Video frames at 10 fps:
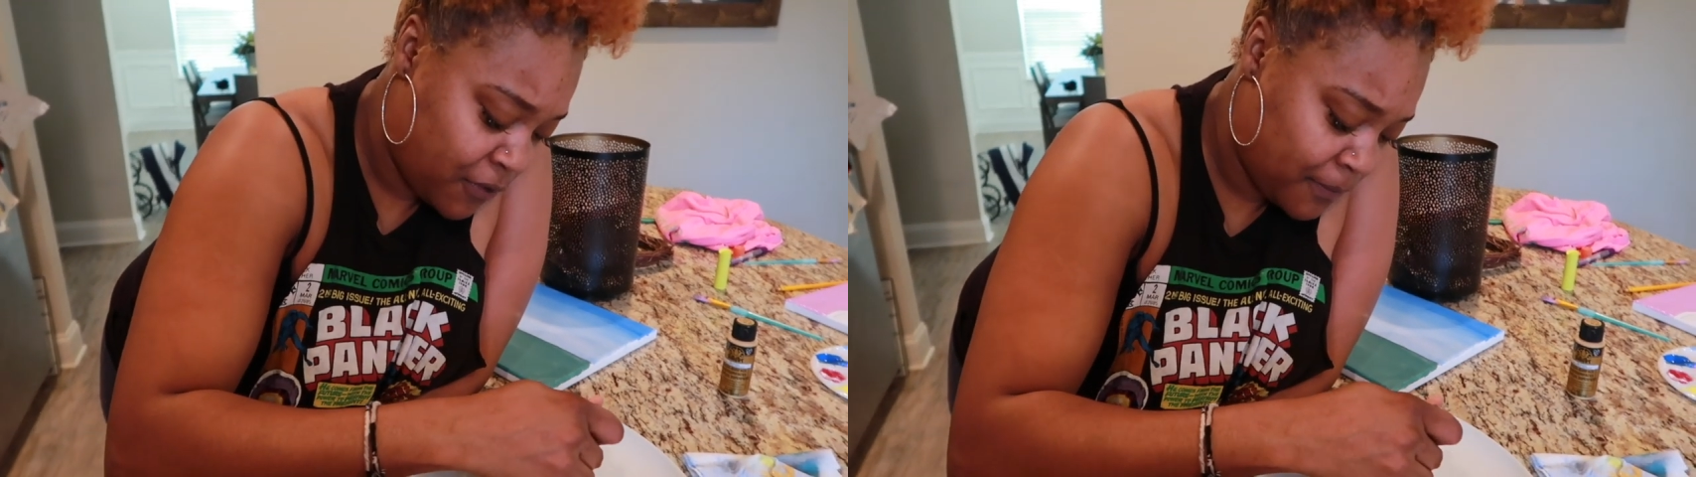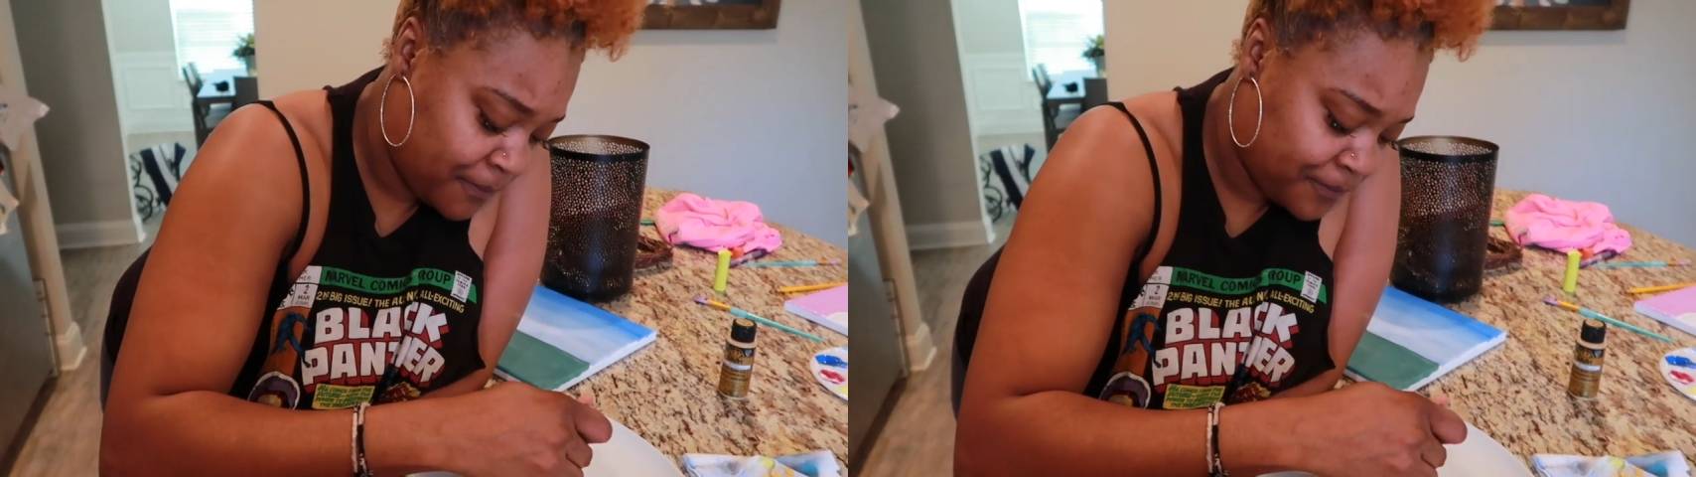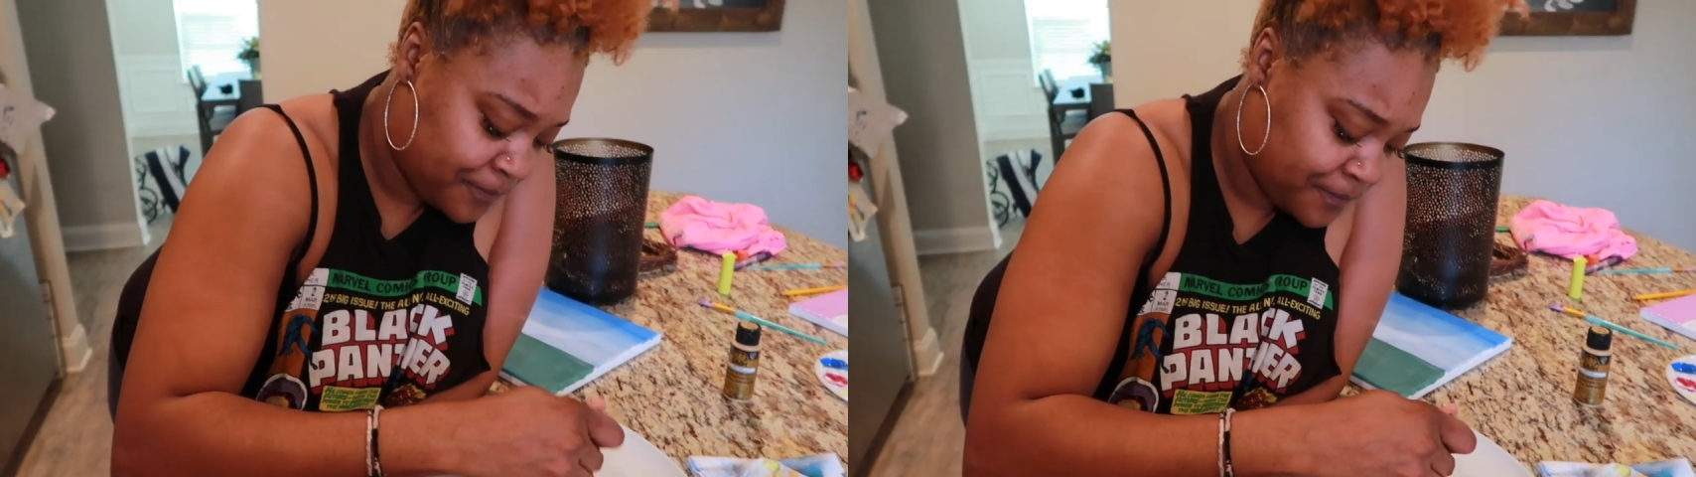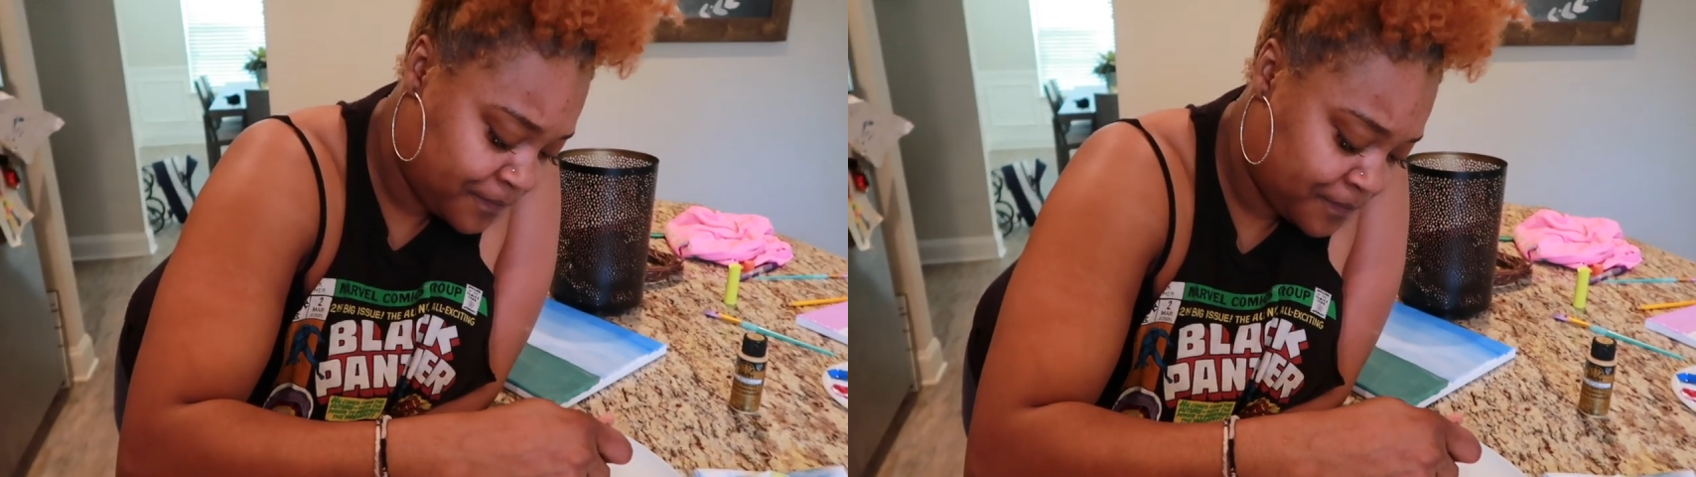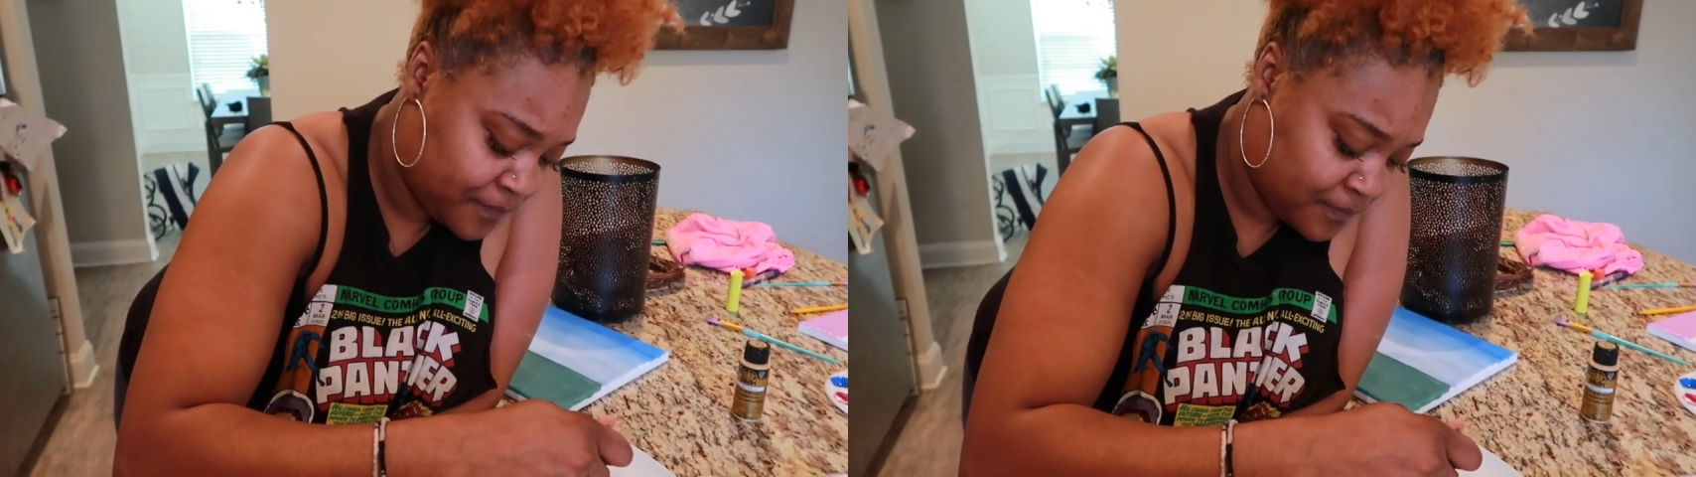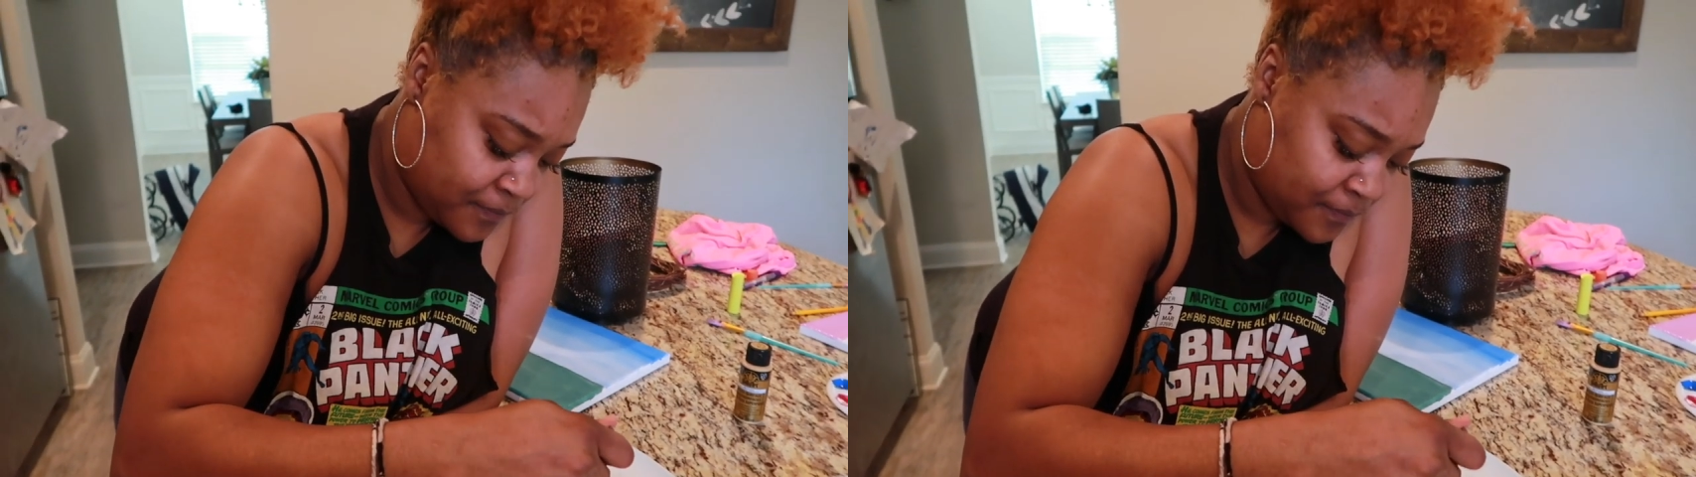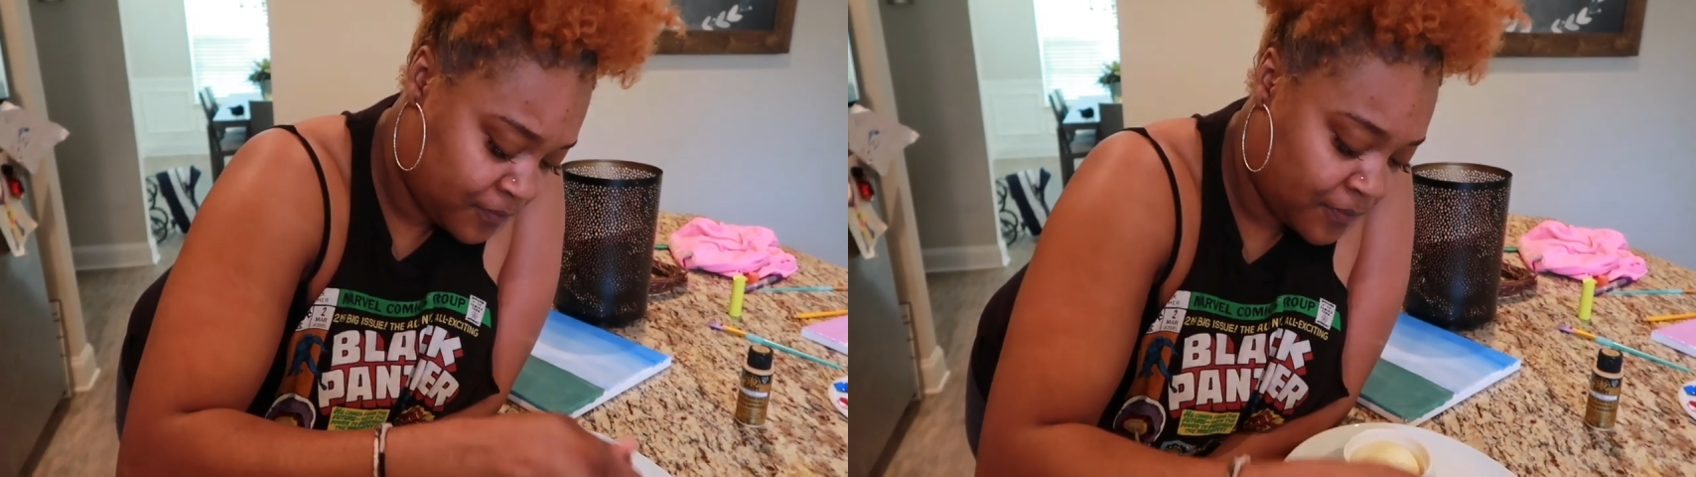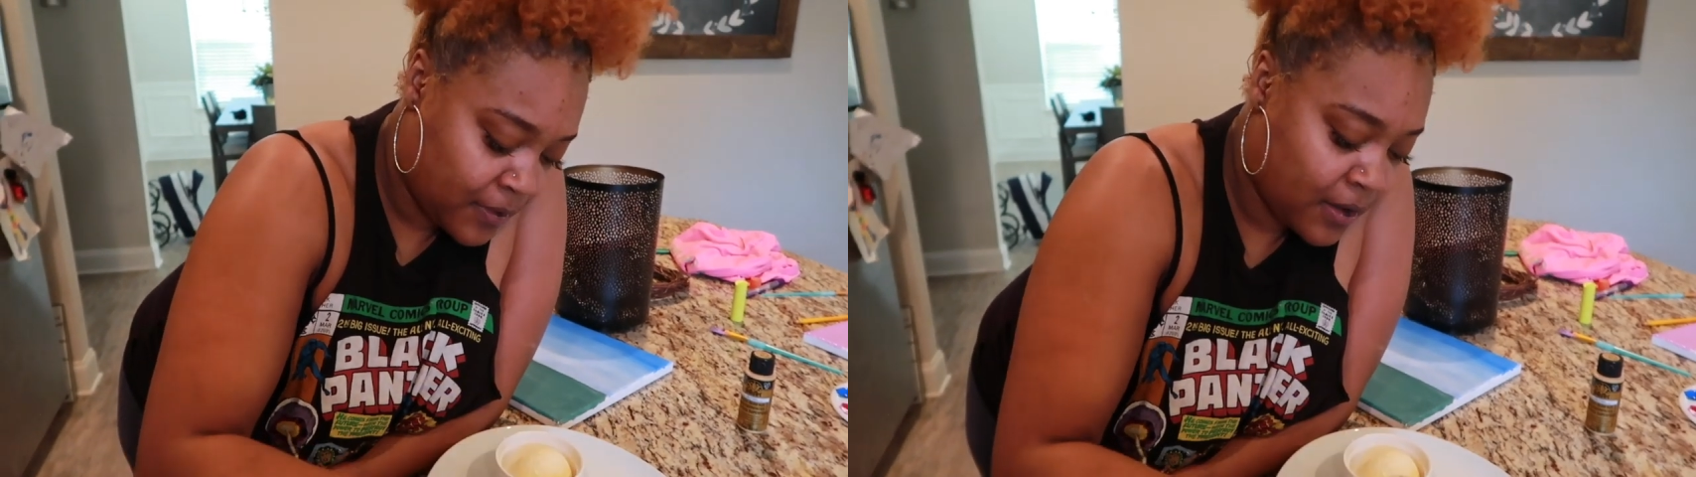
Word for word: before? I don't remember.